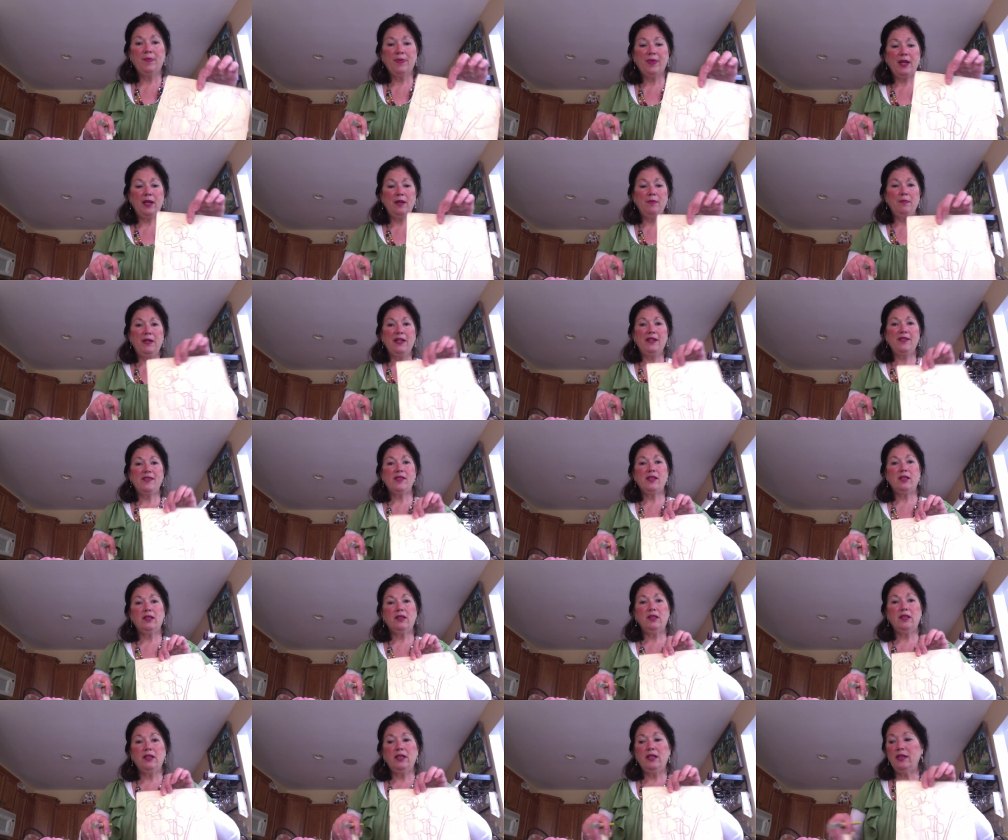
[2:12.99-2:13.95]
I
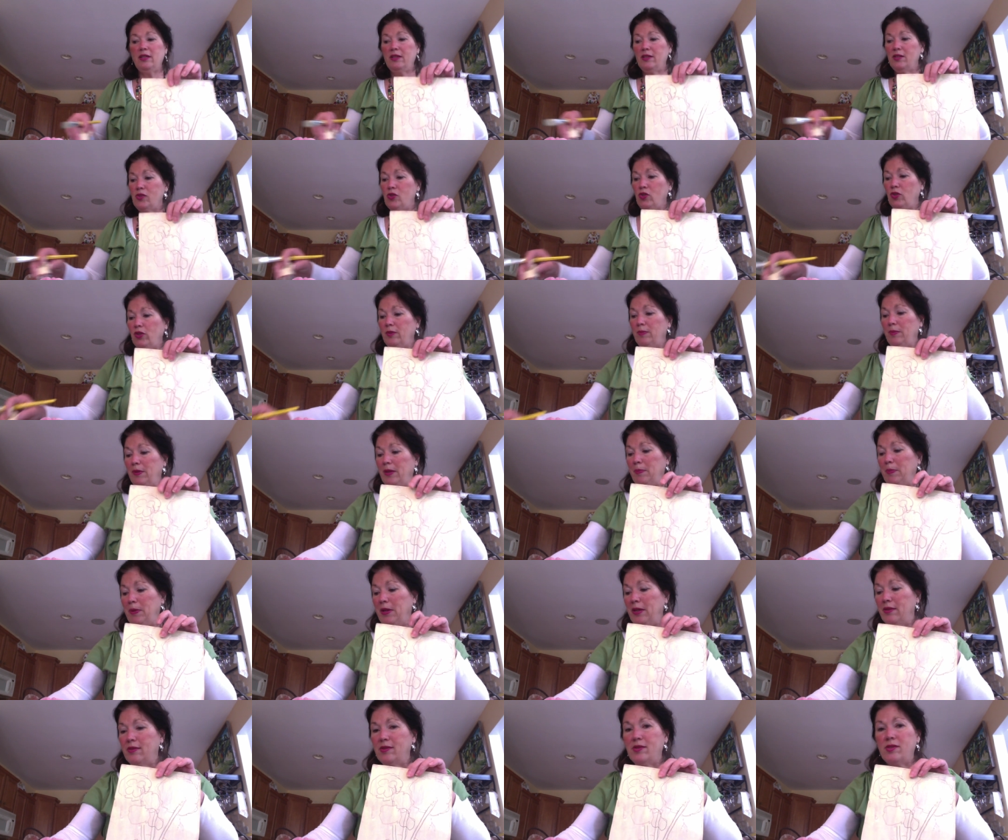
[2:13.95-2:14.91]
basically took my
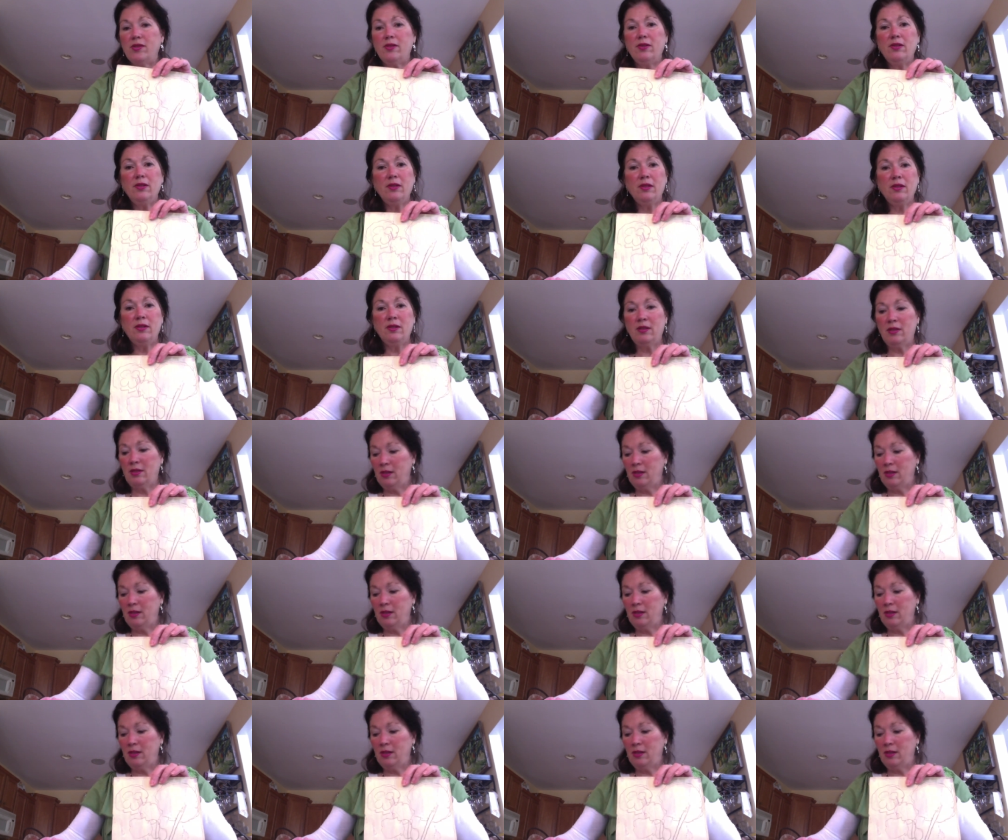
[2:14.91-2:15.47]
pencil